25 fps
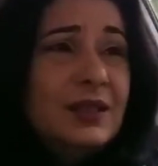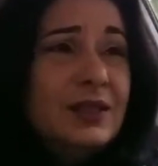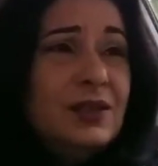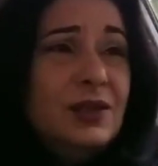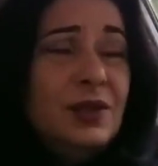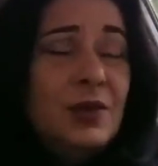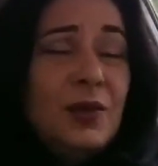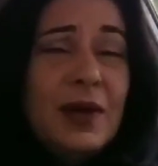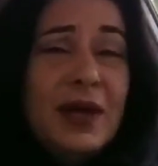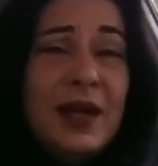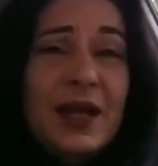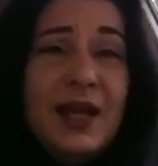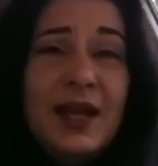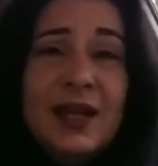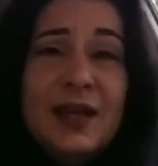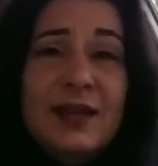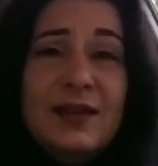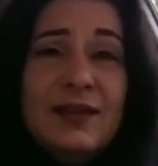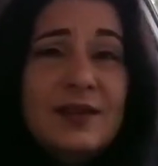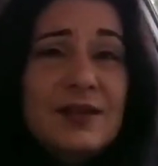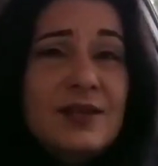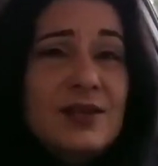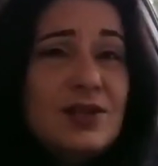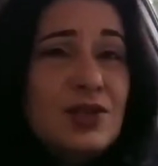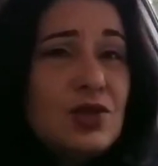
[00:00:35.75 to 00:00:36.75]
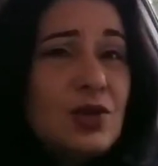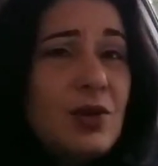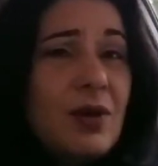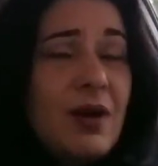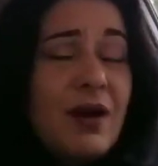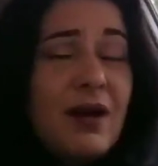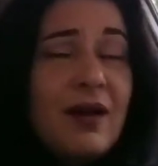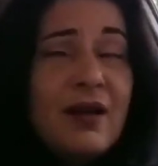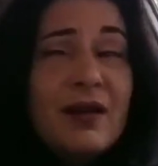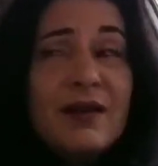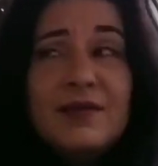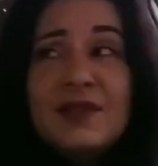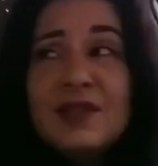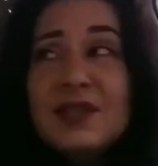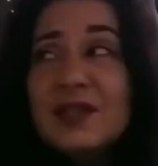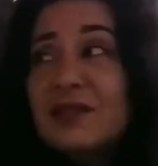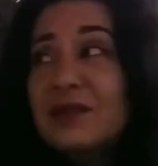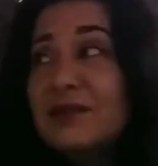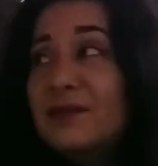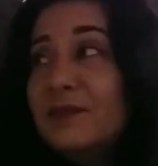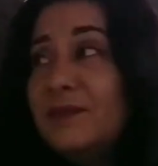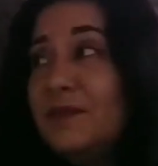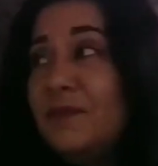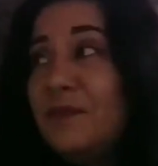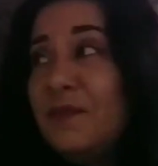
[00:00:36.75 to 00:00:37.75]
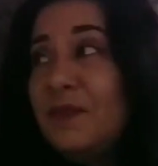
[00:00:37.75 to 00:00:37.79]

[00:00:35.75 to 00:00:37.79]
You know, I hate these drives, and